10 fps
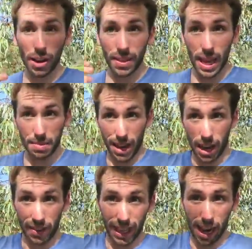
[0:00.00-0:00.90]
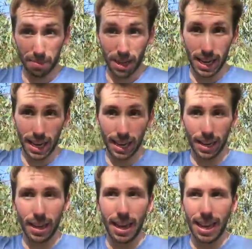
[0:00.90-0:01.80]
over there behind the camera here
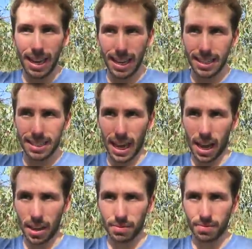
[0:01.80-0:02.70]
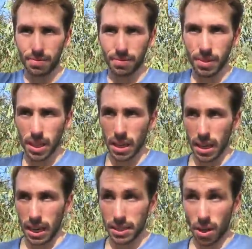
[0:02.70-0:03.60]
is
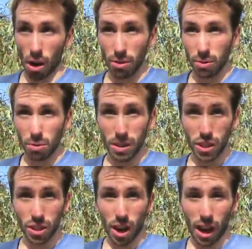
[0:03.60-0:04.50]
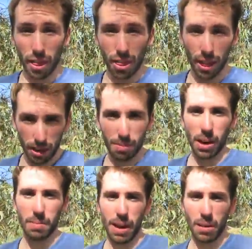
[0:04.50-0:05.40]
an oval, which I think
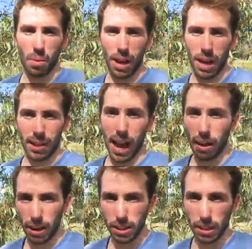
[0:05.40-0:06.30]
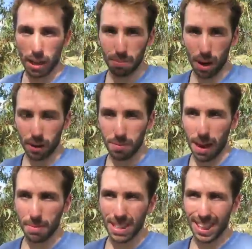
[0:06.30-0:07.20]
might have been where the Harriers Club would have
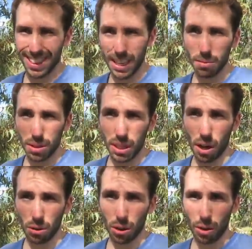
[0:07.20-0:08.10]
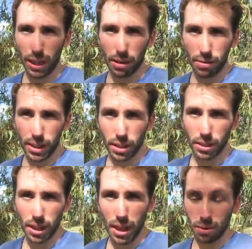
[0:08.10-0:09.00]
met, because I think it was the old cricket field.
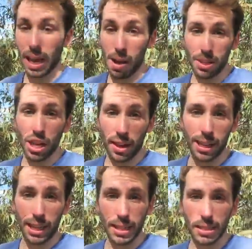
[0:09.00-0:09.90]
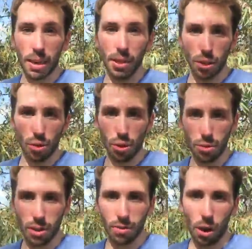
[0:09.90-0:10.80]
It was the amateur athletics club that George
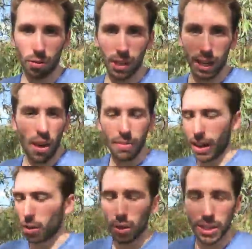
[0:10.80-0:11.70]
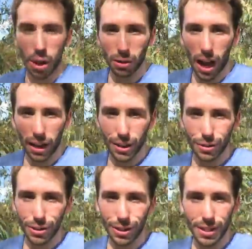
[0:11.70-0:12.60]
was involved in. Found all these old
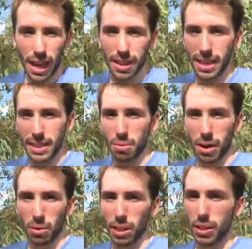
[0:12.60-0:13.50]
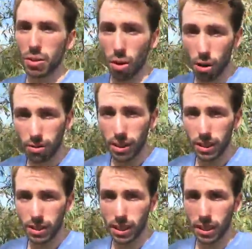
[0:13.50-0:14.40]
articles that say that he's won all these
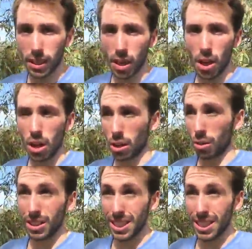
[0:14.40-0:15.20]
trophies in long